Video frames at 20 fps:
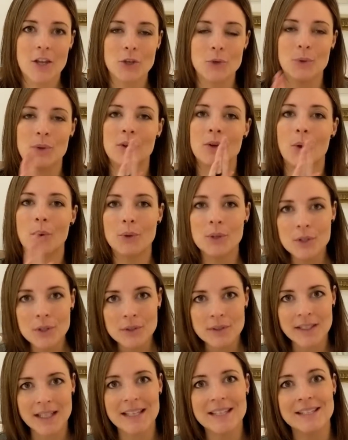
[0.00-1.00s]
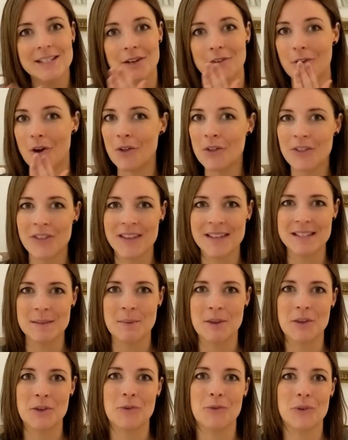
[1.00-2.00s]
You can go to your list of all the things
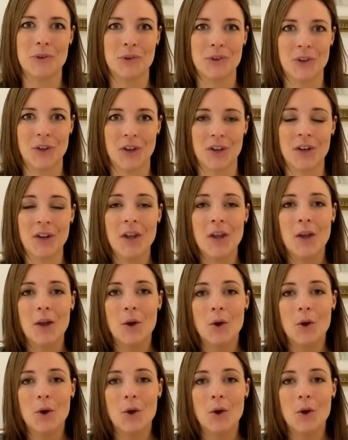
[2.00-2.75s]
that make you feel good.